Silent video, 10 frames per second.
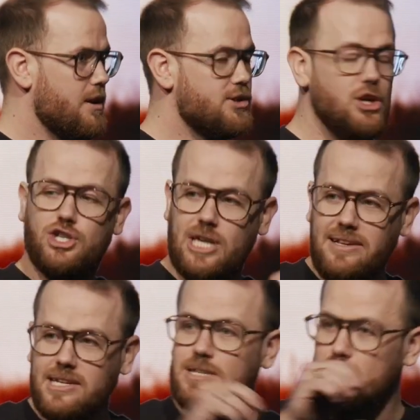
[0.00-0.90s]
So
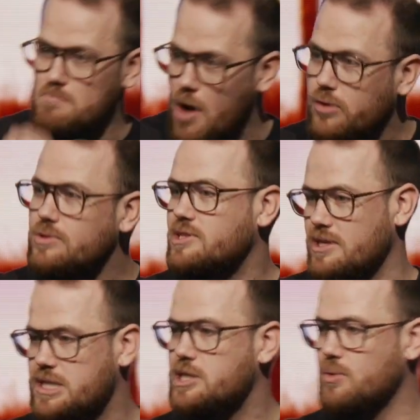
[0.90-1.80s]
Jesus models
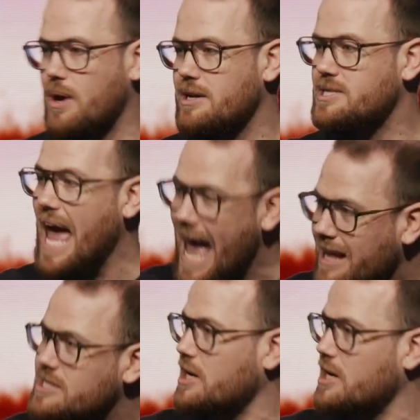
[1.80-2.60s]
this to us and